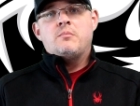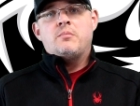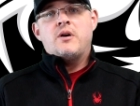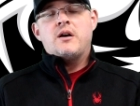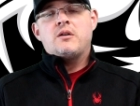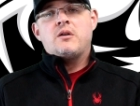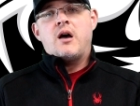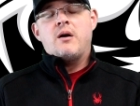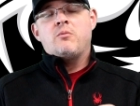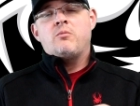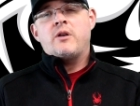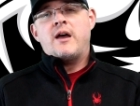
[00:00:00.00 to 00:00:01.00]
but
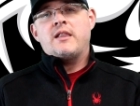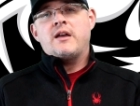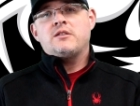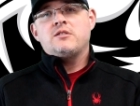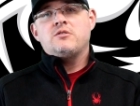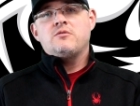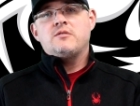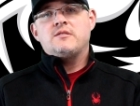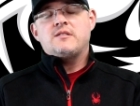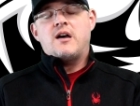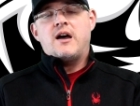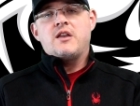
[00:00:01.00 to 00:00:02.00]
what I like to do
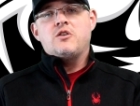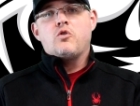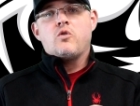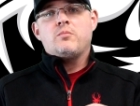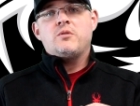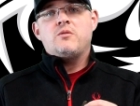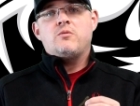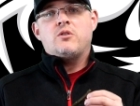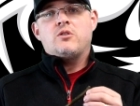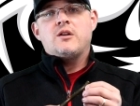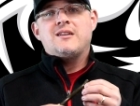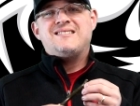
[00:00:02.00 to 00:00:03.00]
is I normally
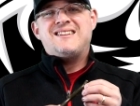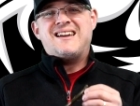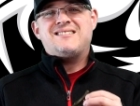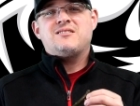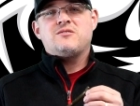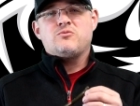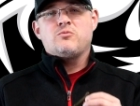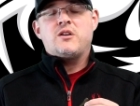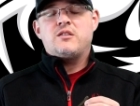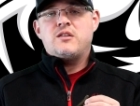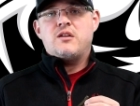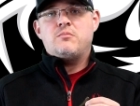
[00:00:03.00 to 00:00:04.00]
will Texas
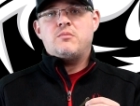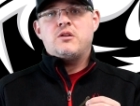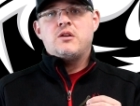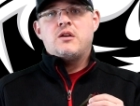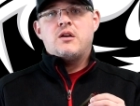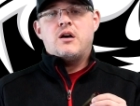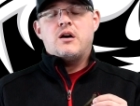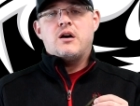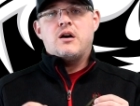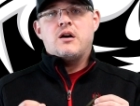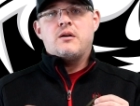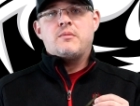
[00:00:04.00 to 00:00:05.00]
rig them,
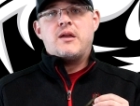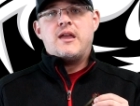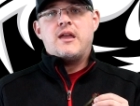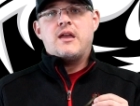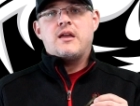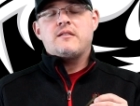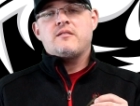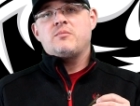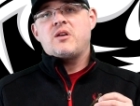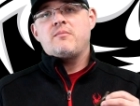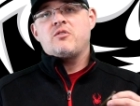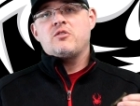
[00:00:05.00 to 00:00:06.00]
and
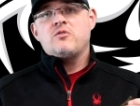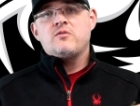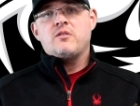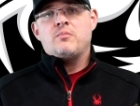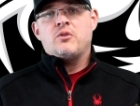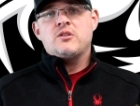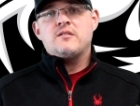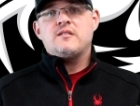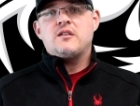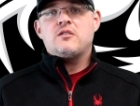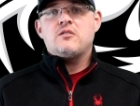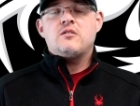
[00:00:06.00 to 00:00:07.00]
sometimes I'll use a bullet
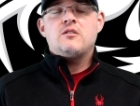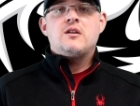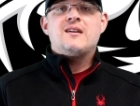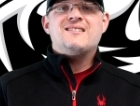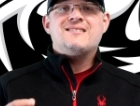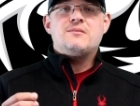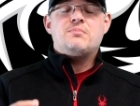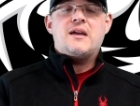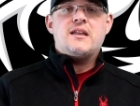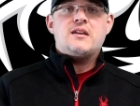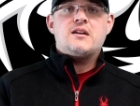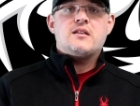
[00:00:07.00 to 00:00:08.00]
sinker
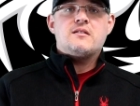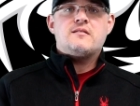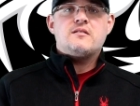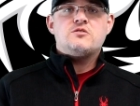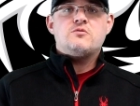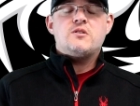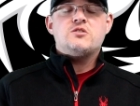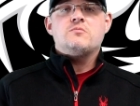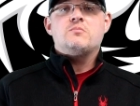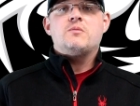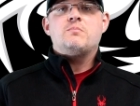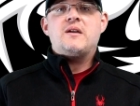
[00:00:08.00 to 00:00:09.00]
depending on the
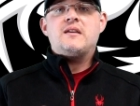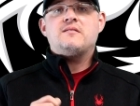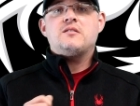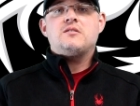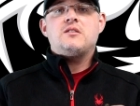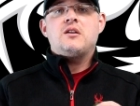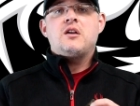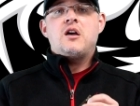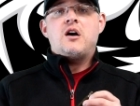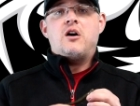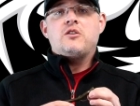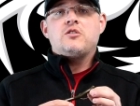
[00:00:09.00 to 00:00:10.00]
situation. But basically
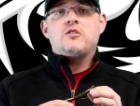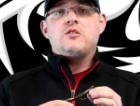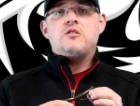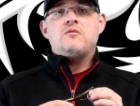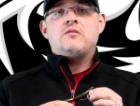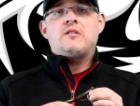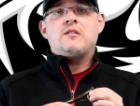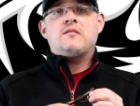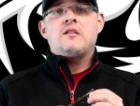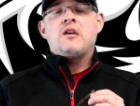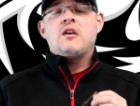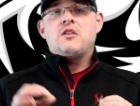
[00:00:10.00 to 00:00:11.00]
how you're going to use
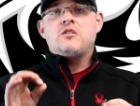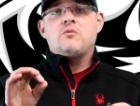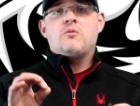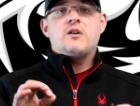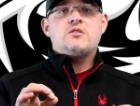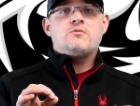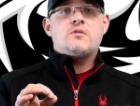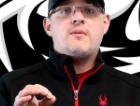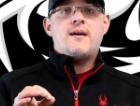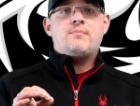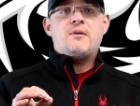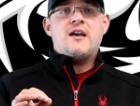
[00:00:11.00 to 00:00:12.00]
this, you can watch one of
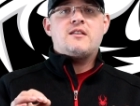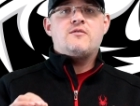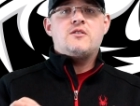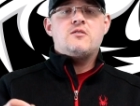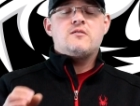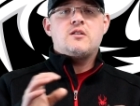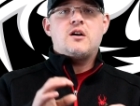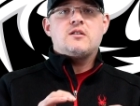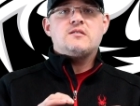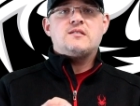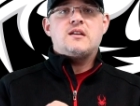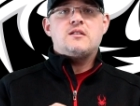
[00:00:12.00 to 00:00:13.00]
my past videos on how
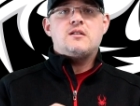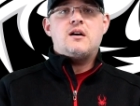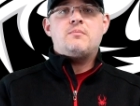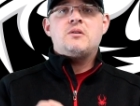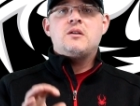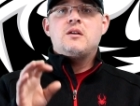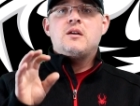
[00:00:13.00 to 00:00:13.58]
to set it up,